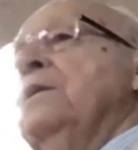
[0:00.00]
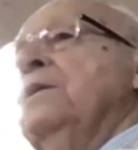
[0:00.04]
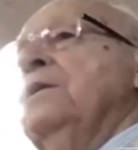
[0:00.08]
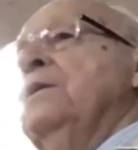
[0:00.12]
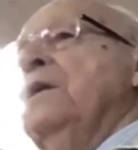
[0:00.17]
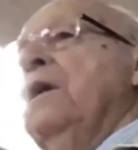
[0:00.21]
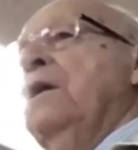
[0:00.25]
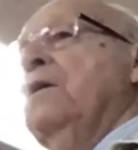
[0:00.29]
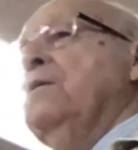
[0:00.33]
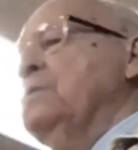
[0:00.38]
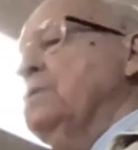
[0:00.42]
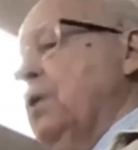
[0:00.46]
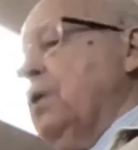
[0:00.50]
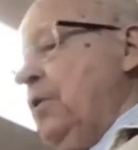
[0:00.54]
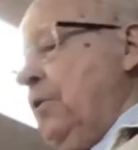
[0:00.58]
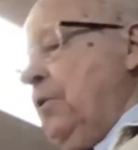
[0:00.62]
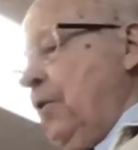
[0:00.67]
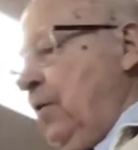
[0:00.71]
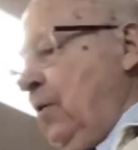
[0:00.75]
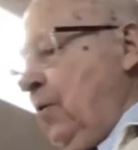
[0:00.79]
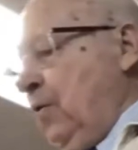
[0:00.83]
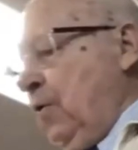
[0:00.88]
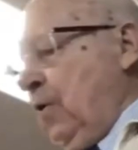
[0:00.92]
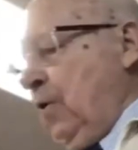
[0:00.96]
know
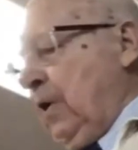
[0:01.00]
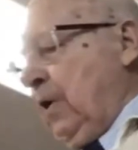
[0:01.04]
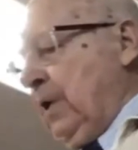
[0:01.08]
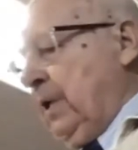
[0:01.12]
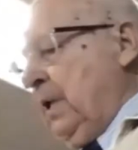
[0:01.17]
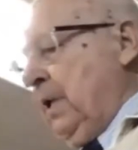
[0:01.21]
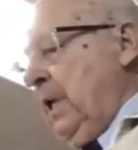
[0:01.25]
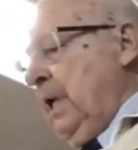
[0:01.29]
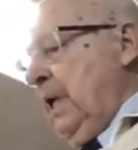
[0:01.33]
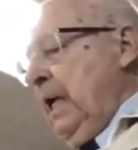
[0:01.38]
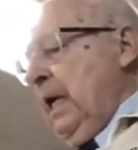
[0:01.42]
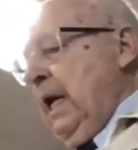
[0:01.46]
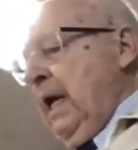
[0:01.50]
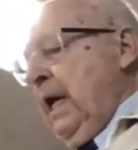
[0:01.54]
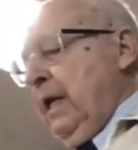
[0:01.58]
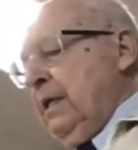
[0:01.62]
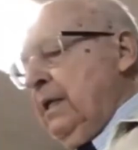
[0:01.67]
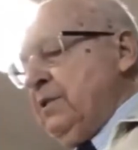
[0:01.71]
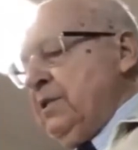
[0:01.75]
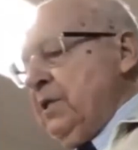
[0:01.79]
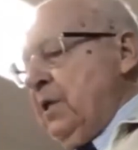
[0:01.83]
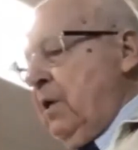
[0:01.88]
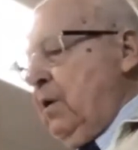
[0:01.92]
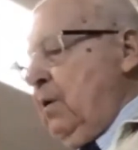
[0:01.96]
the Lord.
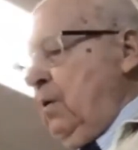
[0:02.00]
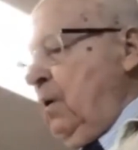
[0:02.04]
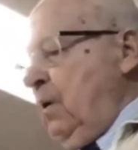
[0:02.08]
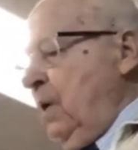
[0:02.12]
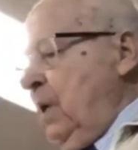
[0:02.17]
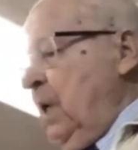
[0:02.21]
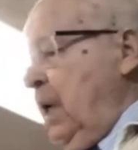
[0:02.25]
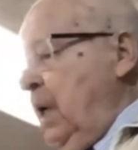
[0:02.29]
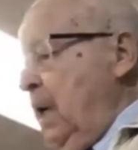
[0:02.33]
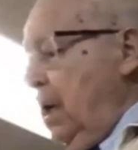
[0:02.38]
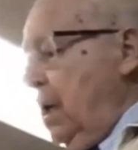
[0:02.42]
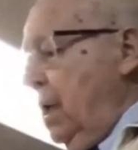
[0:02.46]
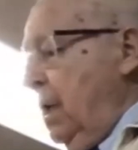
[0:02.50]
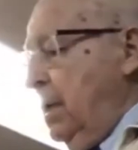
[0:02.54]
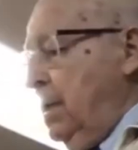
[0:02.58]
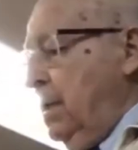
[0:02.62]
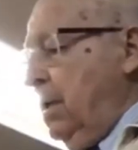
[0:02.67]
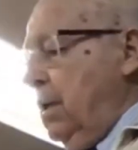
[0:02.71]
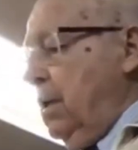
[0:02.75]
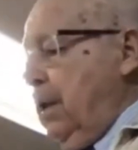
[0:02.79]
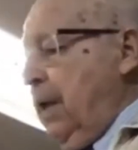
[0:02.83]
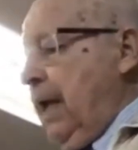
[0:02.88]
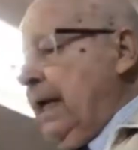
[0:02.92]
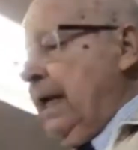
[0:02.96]
And so
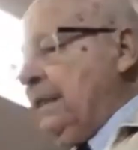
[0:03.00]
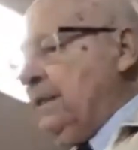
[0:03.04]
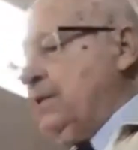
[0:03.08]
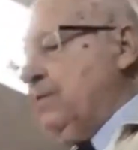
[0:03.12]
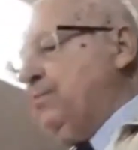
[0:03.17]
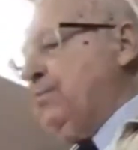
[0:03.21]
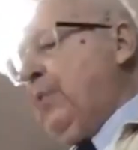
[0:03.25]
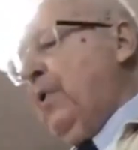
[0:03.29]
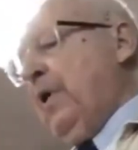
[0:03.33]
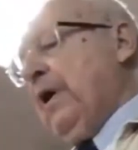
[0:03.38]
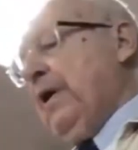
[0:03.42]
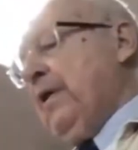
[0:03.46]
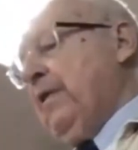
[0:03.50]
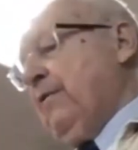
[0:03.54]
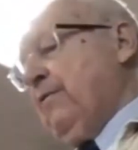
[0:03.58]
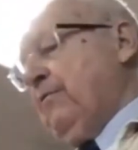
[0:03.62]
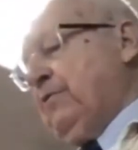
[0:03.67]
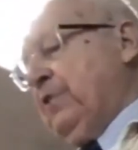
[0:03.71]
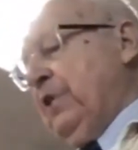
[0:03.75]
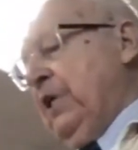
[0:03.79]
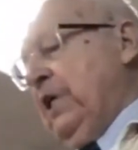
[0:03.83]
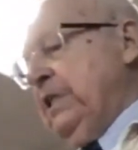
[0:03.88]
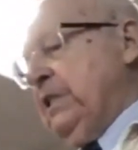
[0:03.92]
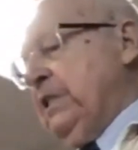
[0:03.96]
that's part
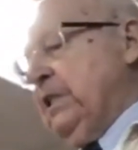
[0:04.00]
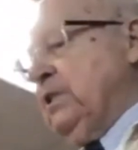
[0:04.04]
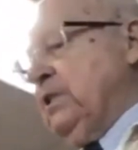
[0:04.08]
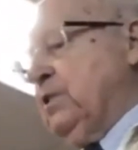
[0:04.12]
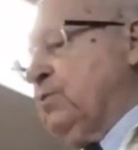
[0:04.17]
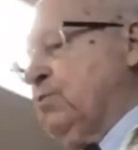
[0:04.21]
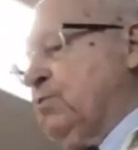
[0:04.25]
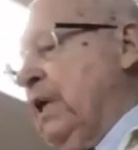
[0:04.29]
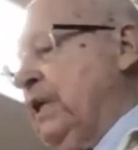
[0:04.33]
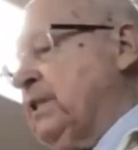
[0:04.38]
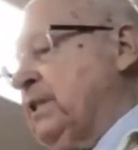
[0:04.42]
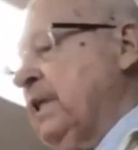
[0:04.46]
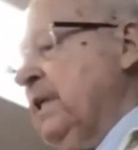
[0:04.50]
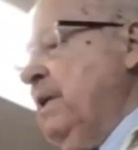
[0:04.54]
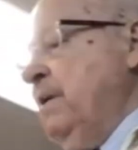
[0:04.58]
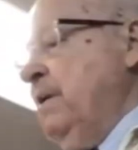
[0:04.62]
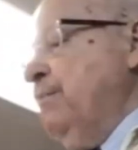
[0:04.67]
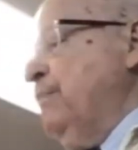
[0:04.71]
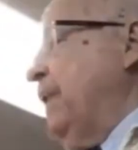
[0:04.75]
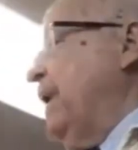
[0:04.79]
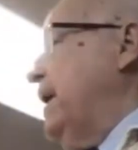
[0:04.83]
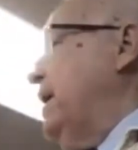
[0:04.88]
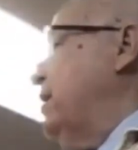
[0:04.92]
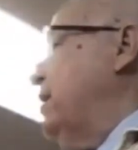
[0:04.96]
of Jesus' rest.
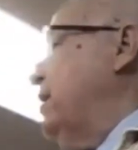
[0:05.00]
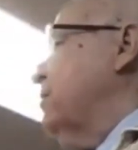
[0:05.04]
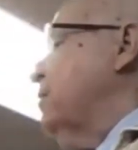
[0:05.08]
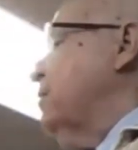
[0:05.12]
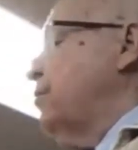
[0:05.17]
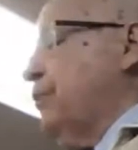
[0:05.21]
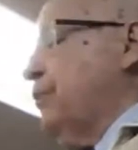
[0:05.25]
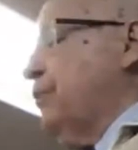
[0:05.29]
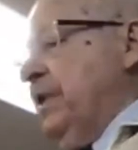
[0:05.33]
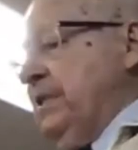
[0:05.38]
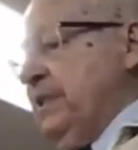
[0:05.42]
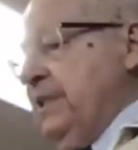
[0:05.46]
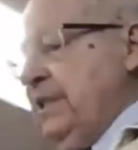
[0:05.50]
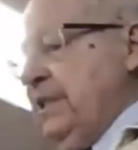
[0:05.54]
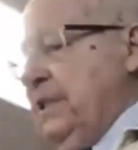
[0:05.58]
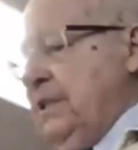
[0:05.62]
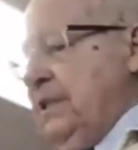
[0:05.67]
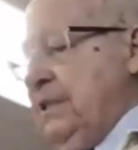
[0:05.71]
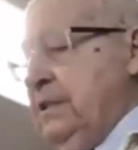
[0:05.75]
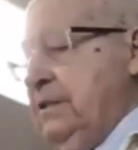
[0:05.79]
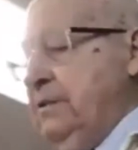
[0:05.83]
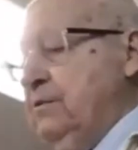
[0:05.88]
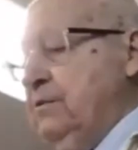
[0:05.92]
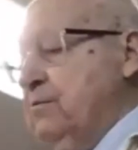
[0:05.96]
Peter in prison
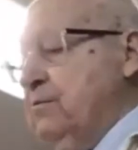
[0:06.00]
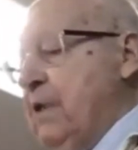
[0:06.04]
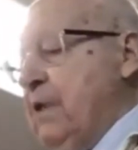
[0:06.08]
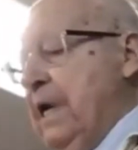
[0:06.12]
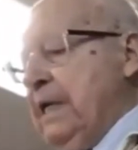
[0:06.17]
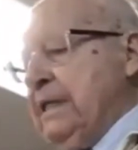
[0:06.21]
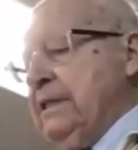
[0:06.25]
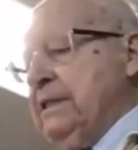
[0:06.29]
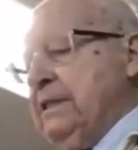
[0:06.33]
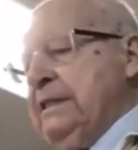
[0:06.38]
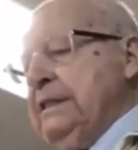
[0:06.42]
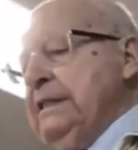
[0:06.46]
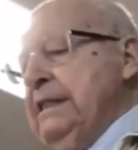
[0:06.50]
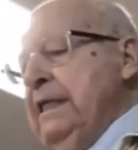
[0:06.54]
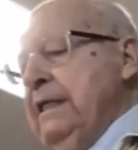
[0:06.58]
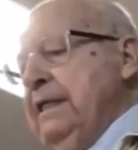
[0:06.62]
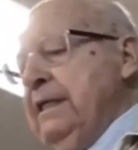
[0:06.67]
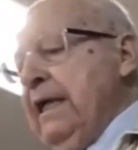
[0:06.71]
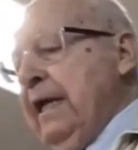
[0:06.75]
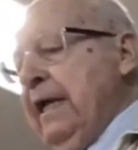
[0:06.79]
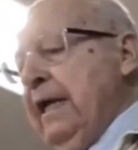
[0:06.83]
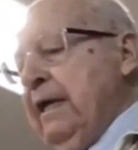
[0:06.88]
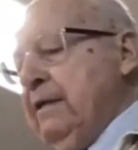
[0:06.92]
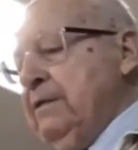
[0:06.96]
could rest.
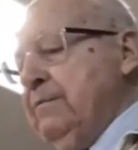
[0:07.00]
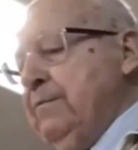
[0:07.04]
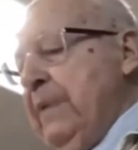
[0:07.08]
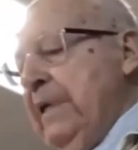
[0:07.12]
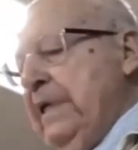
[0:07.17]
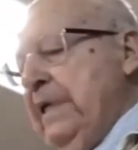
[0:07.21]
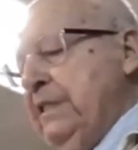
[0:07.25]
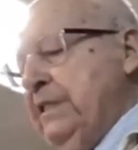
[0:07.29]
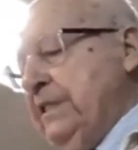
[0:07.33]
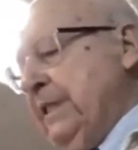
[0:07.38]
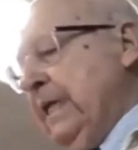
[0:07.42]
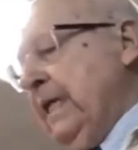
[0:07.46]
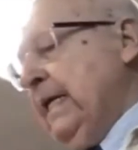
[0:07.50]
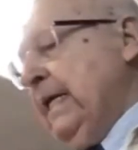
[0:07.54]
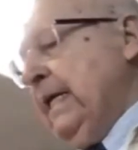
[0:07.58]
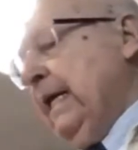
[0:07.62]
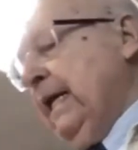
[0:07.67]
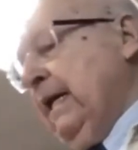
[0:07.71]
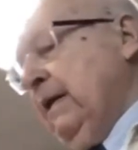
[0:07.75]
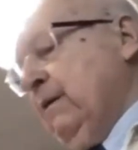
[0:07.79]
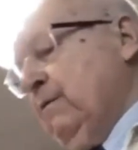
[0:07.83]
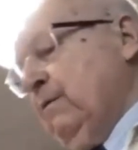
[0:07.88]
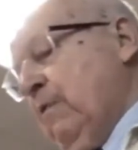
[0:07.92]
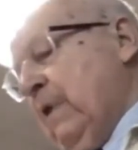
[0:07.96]
They could be
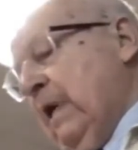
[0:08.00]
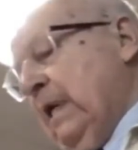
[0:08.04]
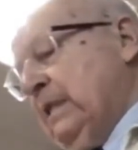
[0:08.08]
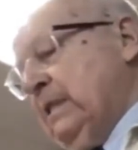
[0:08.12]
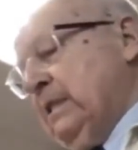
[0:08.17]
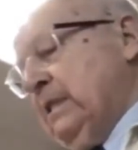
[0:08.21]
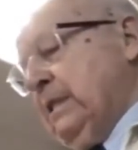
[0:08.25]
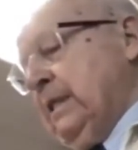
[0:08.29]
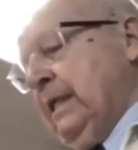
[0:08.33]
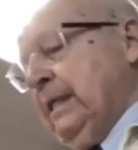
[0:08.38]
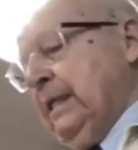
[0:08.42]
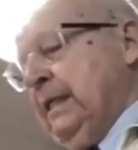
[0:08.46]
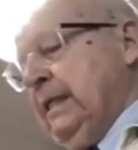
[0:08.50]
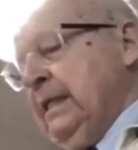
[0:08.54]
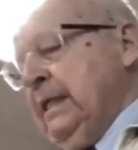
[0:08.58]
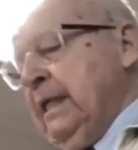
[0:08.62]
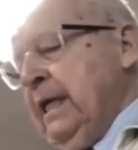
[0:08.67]
singing and resting.